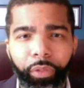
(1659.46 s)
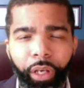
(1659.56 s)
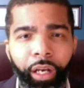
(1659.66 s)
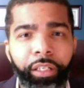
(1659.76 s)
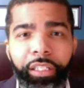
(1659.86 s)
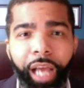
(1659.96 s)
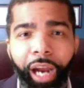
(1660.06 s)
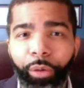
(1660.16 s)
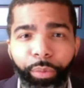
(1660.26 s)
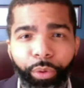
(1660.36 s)

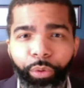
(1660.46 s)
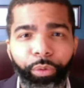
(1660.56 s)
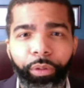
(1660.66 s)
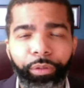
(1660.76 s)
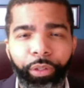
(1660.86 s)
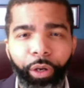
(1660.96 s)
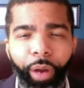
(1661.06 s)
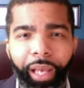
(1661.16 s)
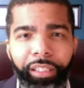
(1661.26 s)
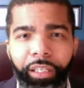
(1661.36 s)
undesirable
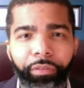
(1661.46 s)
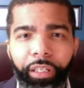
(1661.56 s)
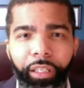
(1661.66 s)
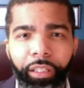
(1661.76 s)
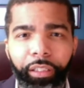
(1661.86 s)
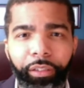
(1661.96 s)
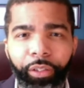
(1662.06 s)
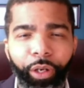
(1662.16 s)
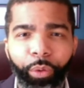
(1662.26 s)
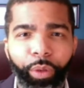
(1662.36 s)
activity
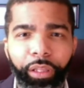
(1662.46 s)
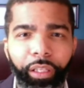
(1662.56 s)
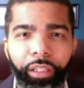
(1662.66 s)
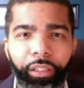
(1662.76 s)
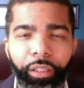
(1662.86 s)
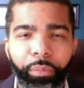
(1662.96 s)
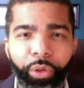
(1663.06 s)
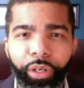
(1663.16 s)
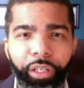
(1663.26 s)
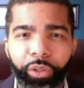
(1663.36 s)
within
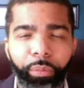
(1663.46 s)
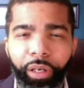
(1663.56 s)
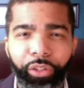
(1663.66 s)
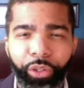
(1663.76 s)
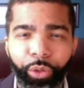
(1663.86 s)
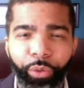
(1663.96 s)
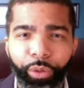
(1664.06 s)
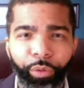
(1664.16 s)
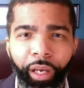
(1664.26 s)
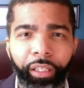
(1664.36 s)
communities or amongst youth,
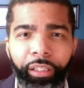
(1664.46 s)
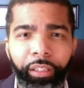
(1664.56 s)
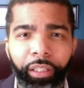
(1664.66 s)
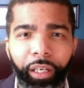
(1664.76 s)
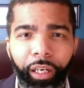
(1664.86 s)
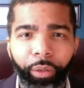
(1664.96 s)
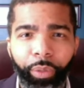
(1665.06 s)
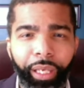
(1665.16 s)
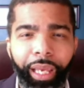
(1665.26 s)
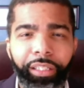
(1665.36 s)
right? We
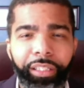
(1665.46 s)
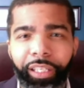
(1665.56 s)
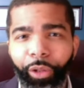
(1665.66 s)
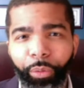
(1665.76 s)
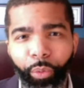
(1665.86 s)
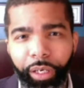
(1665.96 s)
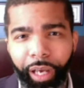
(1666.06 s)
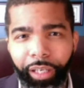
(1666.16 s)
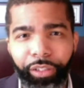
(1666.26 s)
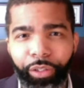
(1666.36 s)
can't just tell them what
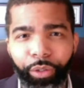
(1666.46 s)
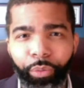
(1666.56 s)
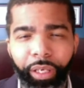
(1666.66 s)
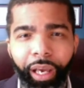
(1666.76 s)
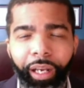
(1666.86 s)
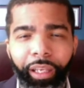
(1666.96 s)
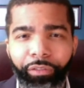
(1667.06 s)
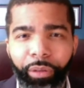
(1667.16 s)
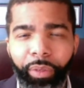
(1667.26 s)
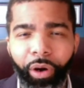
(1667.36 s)
not to do. We got to give
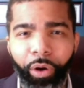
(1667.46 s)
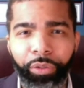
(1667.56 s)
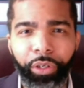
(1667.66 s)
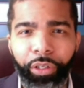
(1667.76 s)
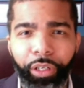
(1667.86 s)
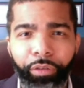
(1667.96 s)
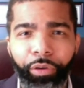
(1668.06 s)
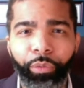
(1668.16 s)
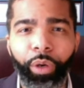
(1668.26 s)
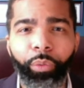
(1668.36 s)
them an alternative of
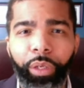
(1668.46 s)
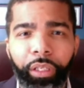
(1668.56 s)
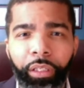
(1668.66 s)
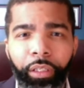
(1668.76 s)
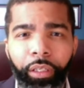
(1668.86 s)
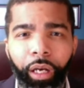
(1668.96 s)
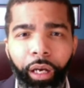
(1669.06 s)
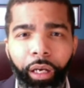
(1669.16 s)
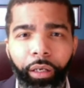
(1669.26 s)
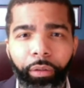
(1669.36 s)
what we
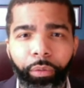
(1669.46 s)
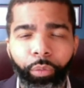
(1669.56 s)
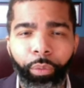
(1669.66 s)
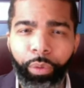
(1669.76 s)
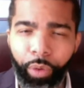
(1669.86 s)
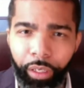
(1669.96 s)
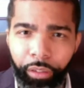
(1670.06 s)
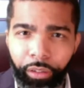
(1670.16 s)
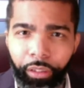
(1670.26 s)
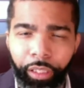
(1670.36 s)
want to
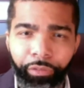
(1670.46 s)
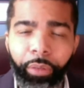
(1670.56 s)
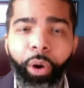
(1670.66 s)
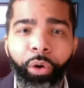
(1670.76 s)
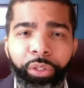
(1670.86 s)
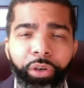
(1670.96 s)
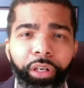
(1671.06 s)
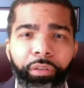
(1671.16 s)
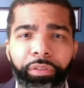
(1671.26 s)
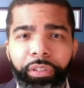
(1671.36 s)
give them,
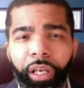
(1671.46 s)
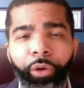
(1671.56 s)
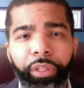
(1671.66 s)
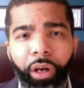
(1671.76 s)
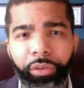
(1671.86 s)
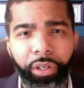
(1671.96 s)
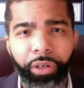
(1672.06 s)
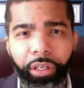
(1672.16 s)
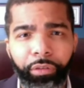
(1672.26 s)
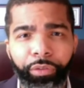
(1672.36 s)
alternatives, healthy
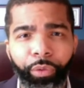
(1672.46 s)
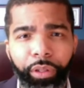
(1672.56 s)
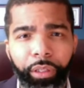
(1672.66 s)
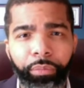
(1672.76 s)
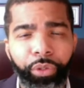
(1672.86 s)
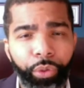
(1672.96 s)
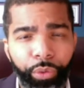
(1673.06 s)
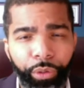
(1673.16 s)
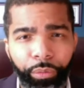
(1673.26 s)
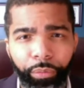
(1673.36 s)
alternatives for them to
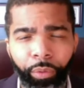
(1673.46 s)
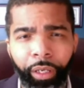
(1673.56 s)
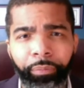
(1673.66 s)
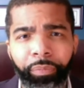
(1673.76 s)
do, right?